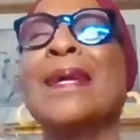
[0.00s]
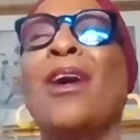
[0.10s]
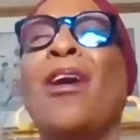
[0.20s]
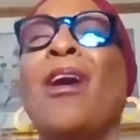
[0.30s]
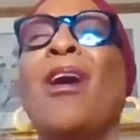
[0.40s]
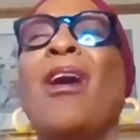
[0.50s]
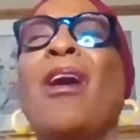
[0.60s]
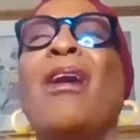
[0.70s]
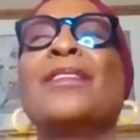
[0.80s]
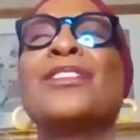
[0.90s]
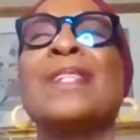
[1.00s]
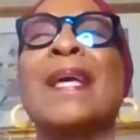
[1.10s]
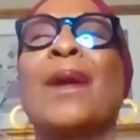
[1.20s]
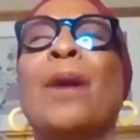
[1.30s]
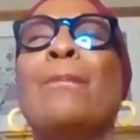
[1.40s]
and our
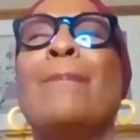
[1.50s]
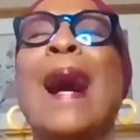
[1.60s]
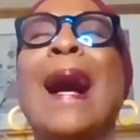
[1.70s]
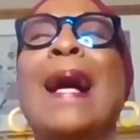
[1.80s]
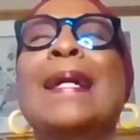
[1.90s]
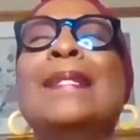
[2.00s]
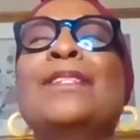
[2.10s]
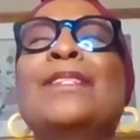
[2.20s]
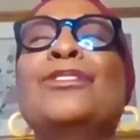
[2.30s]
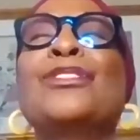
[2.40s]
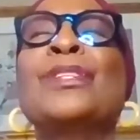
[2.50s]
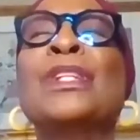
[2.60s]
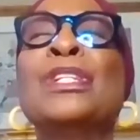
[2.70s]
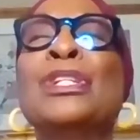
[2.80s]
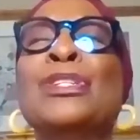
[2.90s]
hearts and our minds